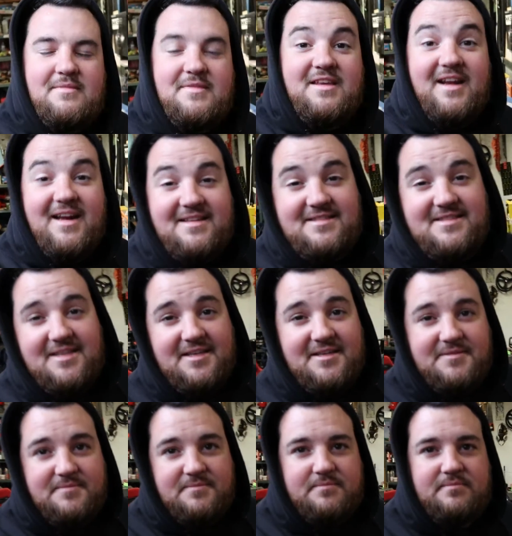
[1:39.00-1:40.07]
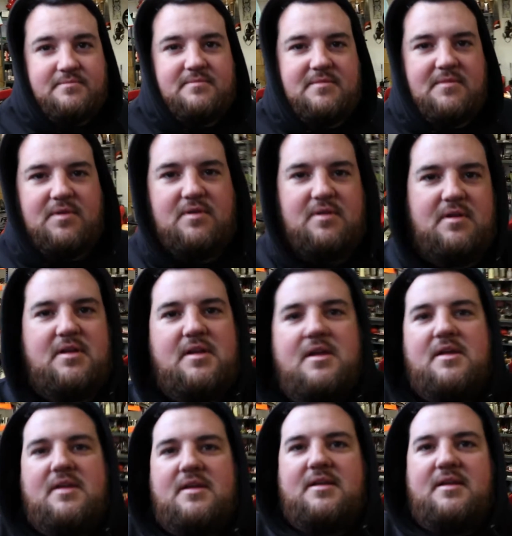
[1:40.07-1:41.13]
So that's it. Oh,
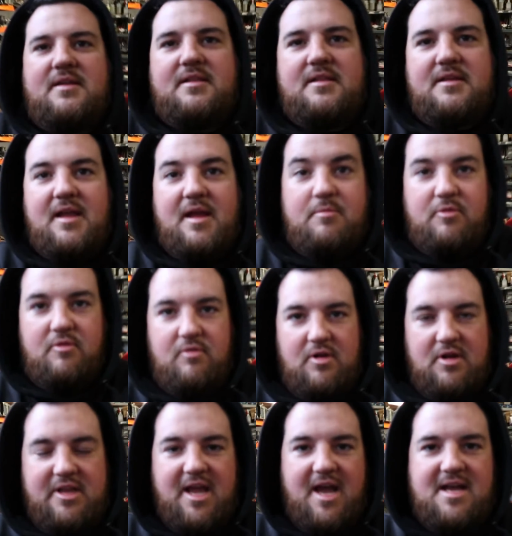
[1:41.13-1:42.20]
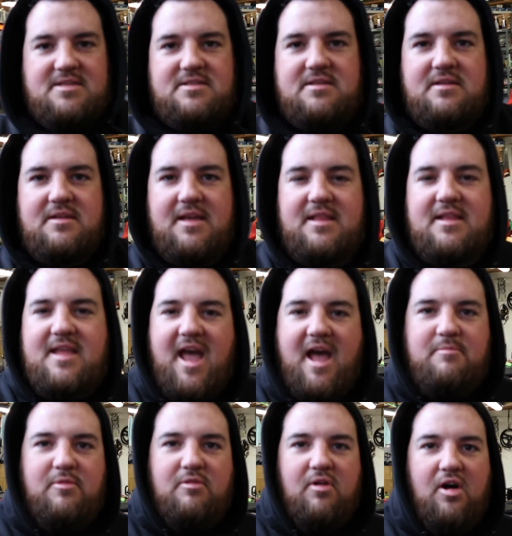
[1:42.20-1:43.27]
get the camera right, guys. Get the
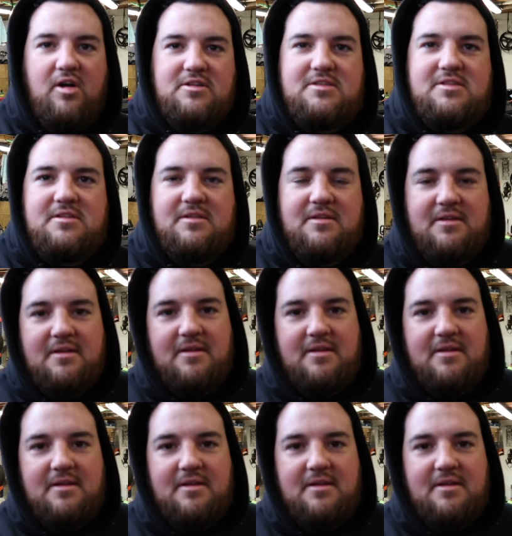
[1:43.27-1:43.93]
camera right.